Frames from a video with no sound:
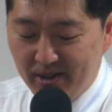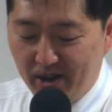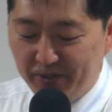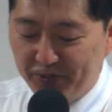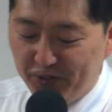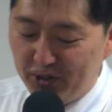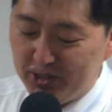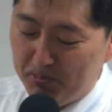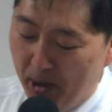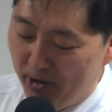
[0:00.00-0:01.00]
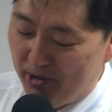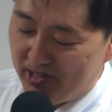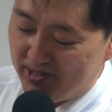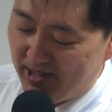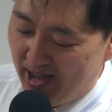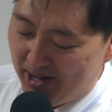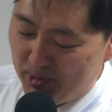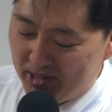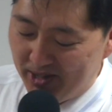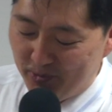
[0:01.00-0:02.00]
our first parents, Adam
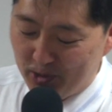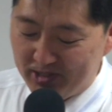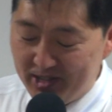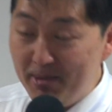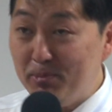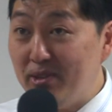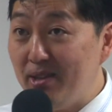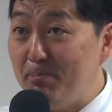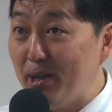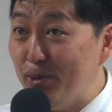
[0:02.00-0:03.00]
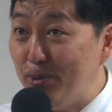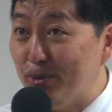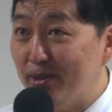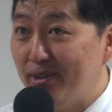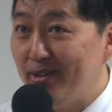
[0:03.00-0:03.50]
and Eve, were tempted by who?